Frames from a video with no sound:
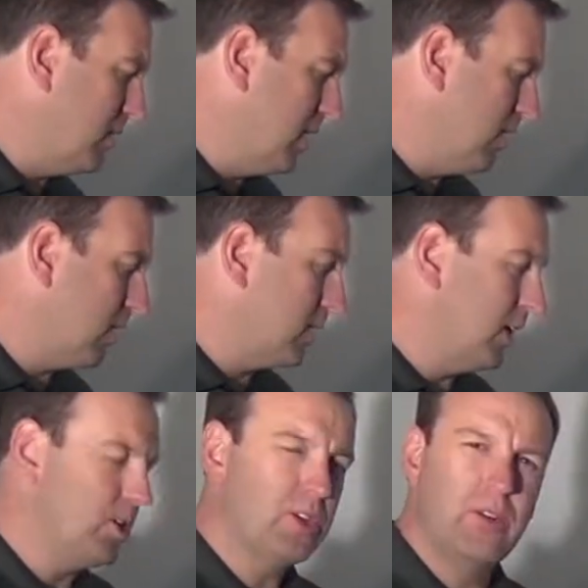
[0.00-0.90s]
here to
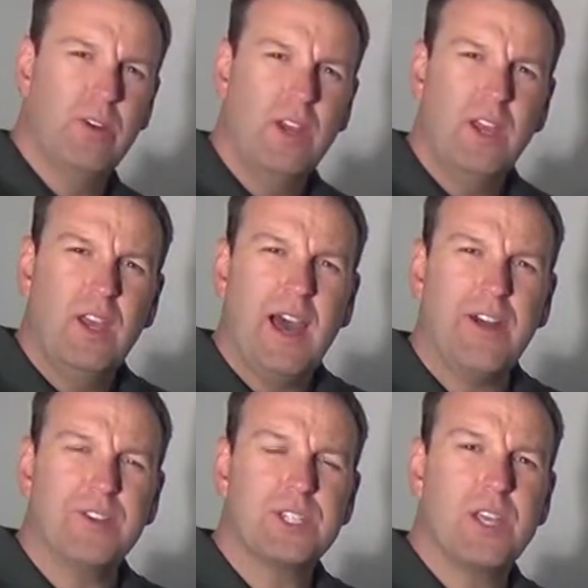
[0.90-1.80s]
teach you how
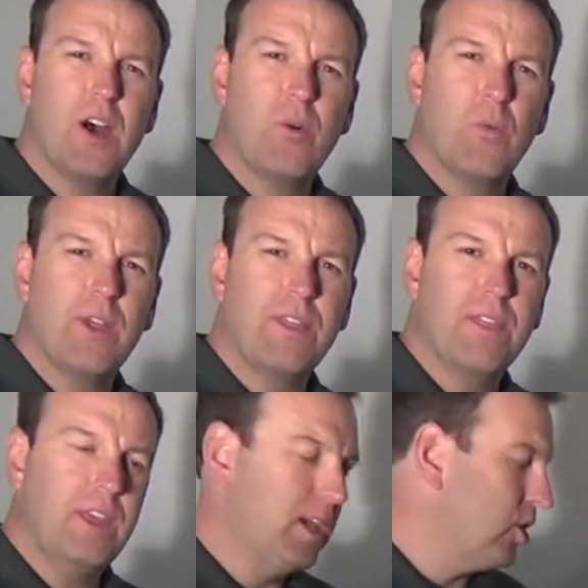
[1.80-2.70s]
to sell with
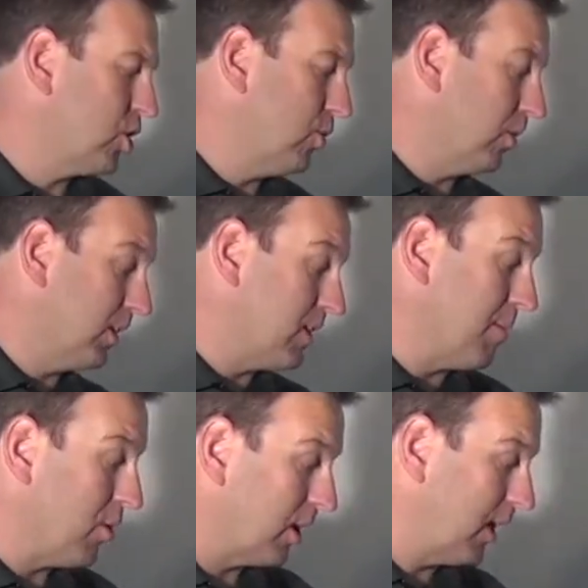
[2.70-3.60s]
the Shukla
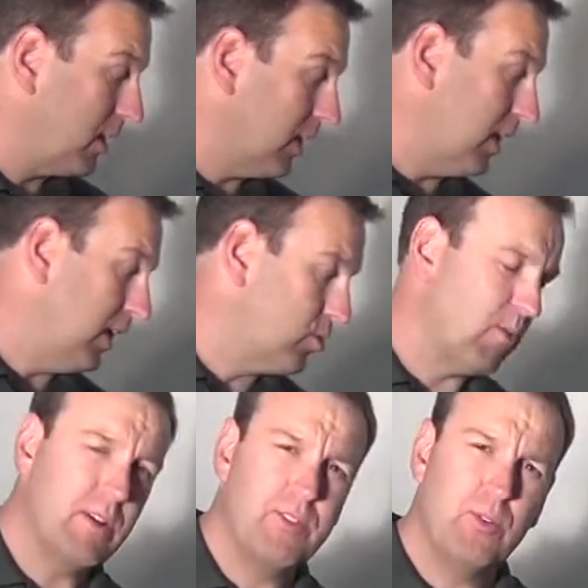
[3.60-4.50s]
demo kit that each
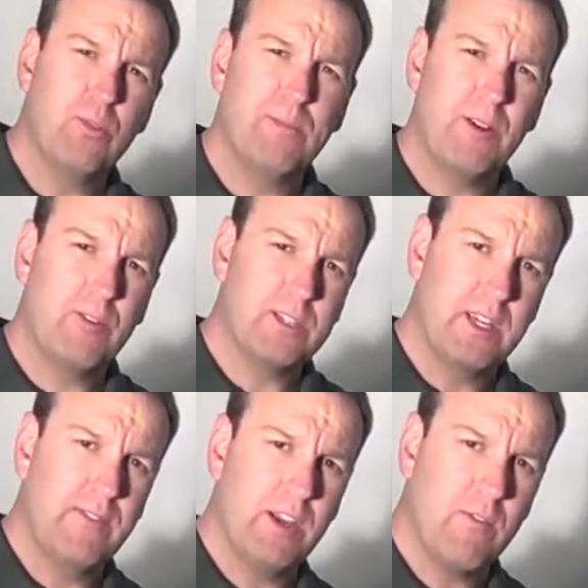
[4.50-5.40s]
one of you will be
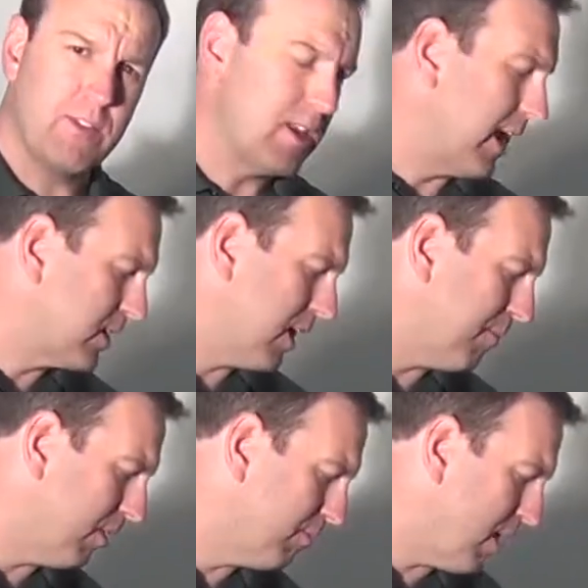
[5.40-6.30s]
receiving over the next
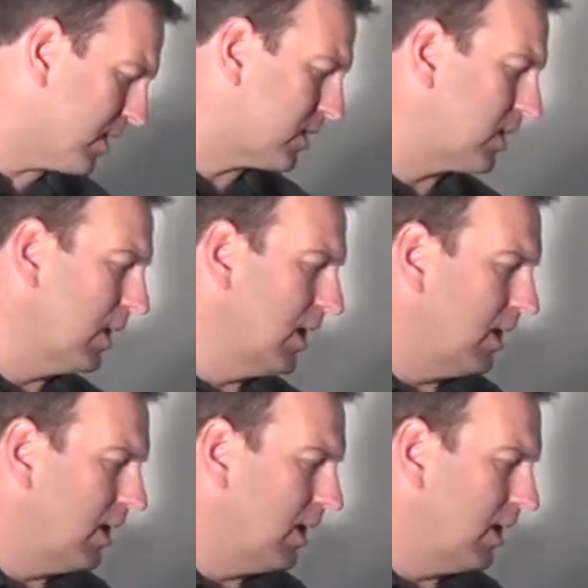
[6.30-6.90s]
couple of months.